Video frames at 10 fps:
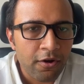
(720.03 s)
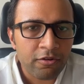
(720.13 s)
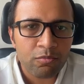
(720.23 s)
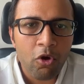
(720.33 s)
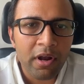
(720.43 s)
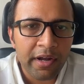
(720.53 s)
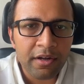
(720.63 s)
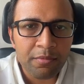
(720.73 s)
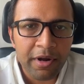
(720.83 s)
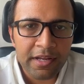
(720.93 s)
small
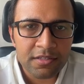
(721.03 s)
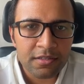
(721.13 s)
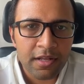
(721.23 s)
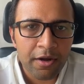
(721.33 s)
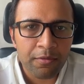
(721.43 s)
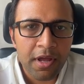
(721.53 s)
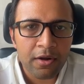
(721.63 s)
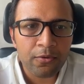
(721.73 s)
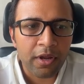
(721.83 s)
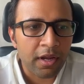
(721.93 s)
enterprises that we are
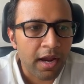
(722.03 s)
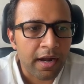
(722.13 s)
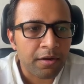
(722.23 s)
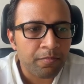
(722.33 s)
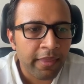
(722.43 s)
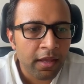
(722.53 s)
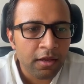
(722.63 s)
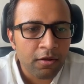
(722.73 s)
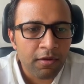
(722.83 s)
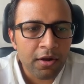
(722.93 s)
looking at.
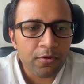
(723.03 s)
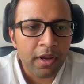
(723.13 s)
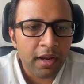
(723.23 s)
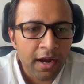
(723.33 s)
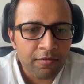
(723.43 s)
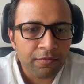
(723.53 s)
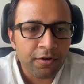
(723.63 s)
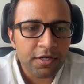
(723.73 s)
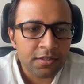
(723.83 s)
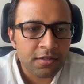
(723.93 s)
We are looking at
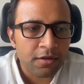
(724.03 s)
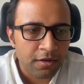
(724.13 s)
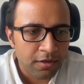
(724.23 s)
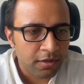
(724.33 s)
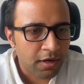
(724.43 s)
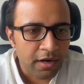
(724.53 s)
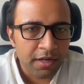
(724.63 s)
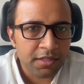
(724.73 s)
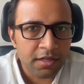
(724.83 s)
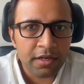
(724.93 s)
first
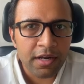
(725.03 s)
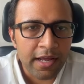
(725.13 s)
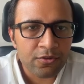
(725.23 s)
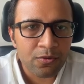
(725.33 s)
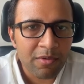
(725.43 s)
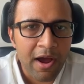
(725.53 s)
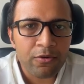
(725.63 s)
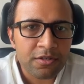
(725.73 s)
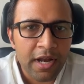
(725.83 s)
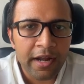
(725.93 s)
condition, it has to be
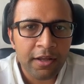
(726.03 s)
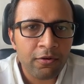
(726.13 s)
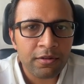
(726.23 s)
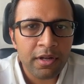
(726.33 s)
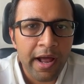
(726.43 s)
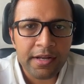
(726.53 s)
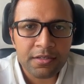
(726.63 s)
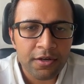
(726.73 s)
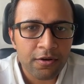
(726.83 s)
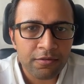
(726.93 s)
outstanding on the
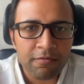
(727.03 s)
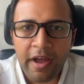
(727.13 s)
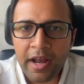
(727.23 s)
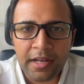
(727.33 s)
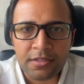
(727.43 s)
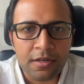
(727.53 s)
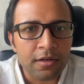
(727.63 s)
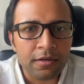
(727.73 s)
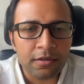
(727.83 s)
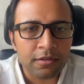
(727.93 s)
last day of the financial
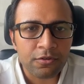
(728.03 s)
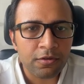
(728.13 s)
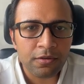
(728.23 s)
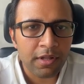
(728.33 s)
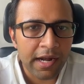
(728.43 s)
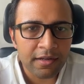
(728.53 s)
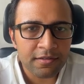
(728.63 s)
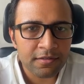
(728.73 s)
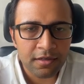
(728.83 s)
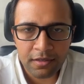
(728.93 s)
year. So that
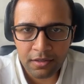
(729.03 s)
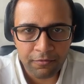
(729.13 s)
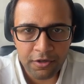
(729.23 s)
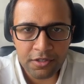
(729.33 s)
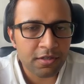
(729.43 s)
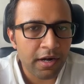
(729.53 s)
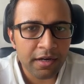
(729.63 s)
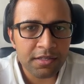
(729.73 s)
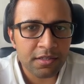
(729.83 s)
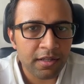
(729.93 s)
is the first
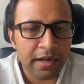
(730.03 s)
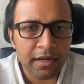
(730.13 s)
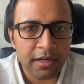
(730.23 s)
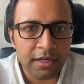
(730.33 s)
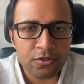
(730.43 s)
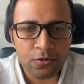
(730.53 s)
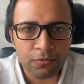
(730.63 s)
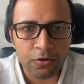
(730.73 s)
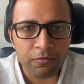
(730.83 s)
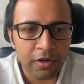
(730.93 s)
condition that it needs to
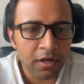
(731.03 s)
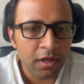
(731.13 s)
fulfill.